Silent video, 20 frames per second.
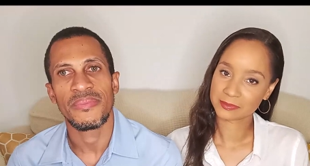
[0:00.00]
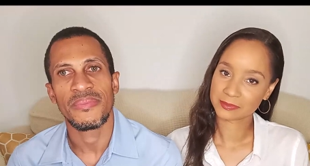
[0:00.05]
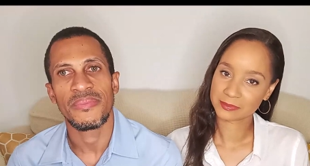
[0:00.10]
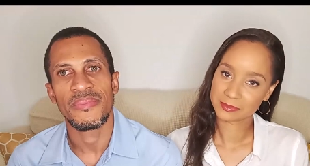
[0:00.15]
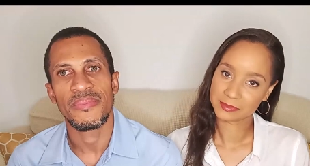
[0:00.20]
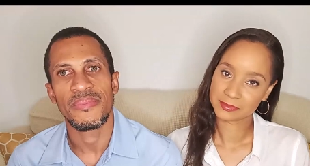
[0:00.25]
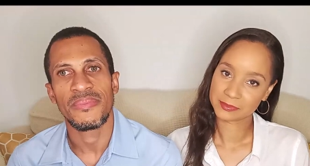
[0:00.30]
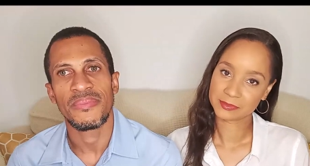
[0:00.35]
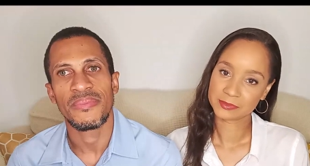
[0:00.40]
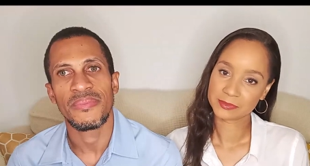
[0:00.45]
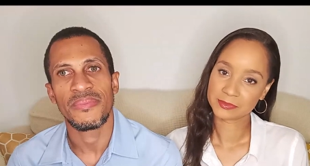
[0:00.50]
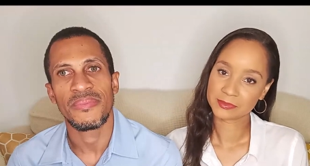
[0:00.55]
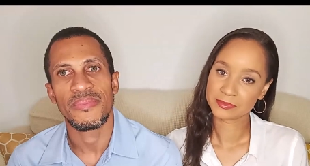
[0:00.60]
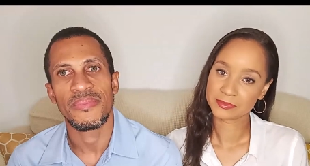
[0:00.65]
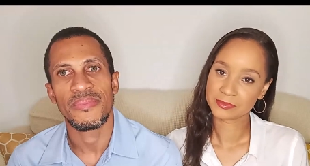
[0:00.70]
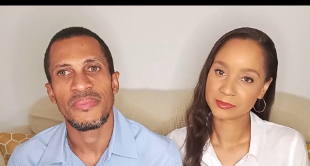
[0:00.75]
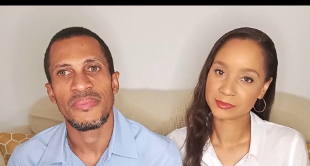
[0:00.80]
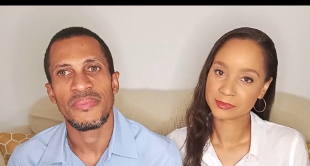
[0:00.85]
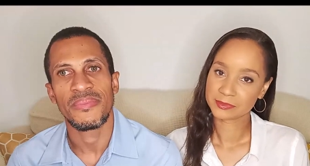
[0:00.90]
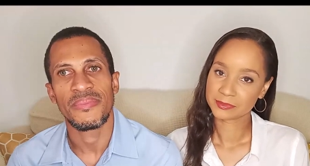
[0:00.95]

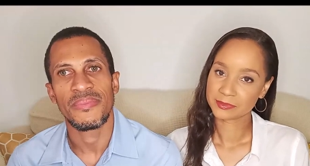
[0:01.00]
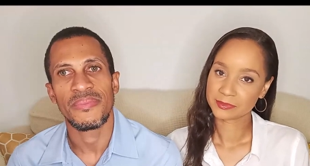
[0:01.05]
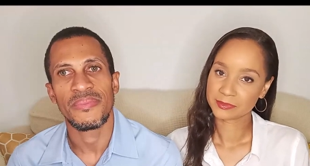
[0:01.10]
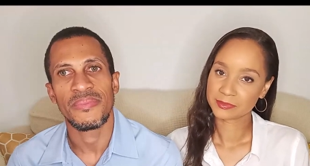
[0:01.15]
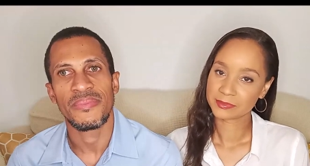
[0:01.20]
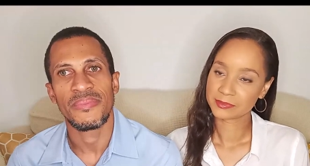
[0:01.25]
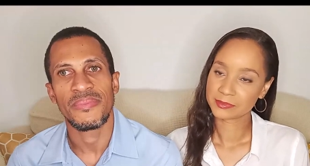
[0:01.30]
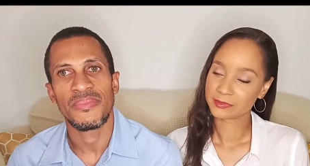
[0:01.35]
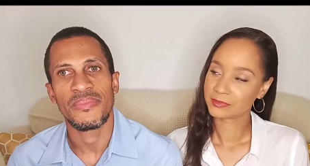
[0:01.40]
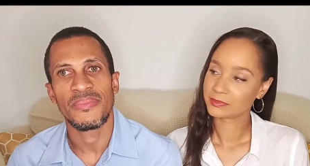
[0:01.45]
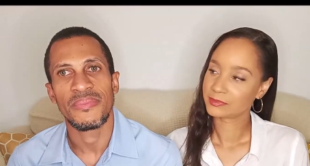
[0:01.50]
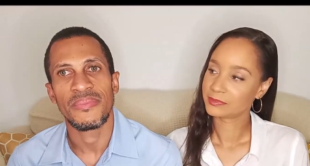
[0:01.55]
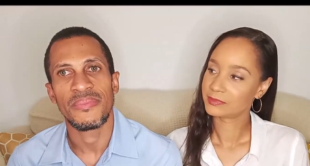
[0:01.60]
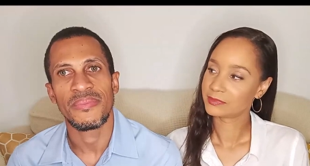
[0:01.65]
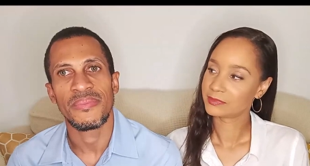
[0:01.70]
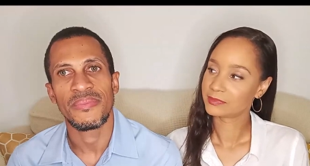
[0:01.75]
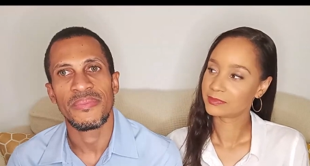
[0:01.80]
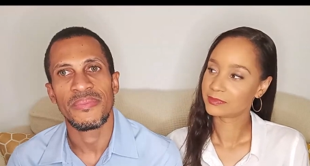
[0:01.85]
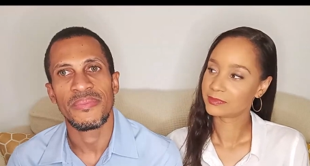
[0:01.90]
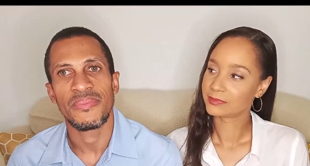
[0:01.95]

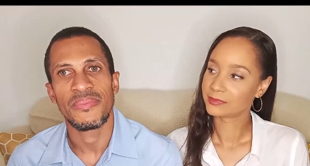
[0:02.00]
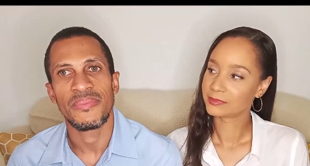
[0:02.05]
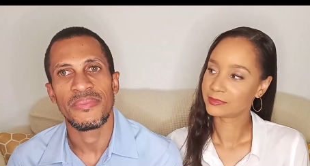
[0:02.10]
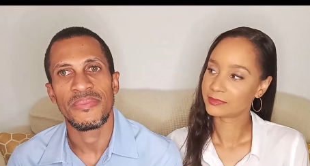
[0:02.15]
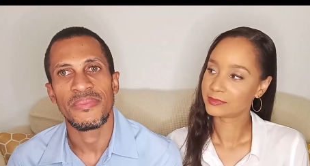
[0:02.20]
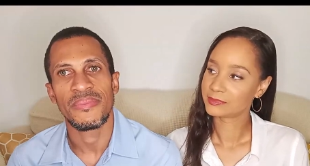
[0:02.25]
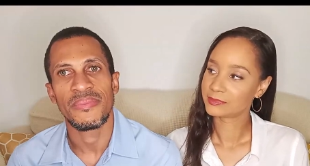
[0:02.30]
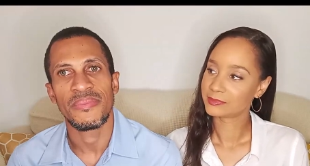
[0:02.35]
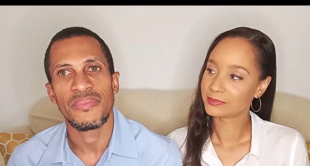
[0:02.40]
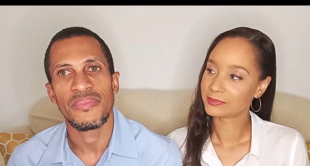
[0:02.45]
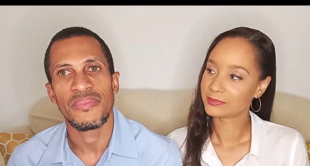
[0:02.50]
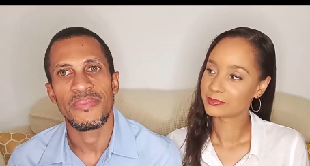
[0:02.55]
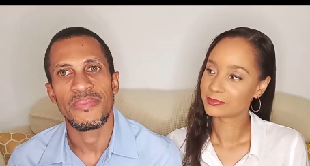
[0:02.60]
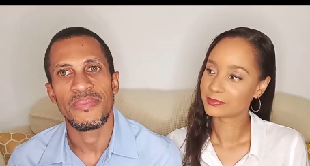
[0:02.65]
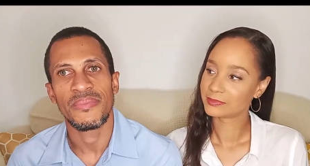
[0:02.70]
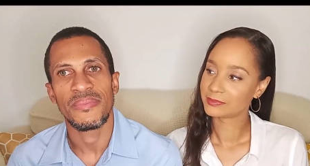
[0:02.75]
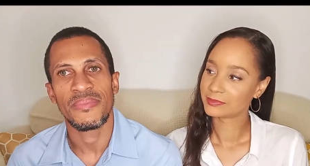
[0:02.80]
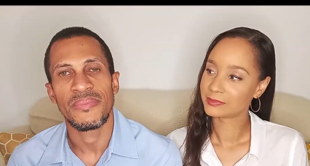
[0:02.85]
[no speech]